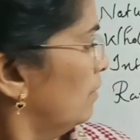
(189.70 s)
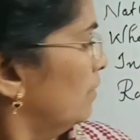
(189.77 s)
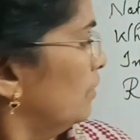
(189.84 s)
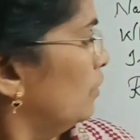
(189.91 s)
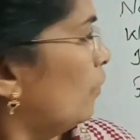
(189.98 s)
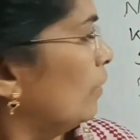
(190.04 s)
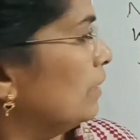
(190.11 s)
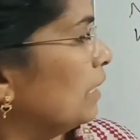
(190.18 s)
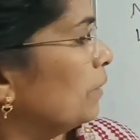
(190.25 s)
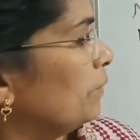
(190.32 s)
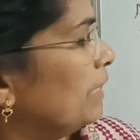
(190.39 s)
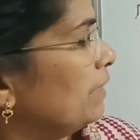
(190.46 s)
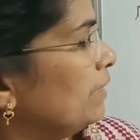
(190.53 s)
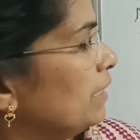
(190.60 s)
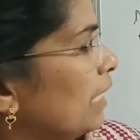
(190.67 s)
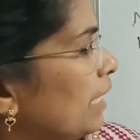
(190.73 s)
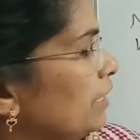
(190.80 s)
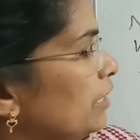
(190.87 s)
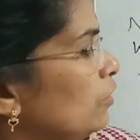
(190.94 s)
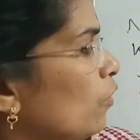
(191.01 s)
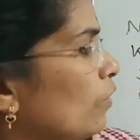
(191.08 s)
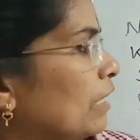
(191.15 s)
non-terminating
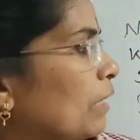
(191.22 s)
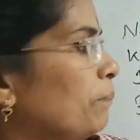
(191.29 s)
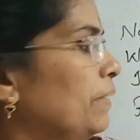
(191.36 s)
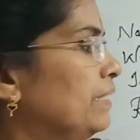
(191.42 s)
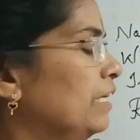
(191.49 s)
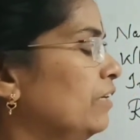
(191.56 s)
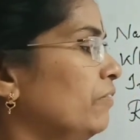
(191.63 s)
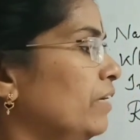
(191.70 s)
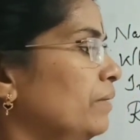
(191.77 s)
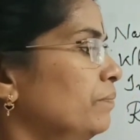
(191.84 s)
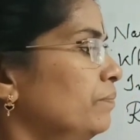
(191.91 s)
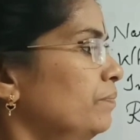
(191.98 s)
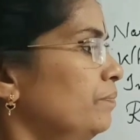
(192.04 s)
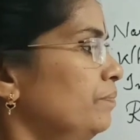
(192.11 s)
and non-repeated one.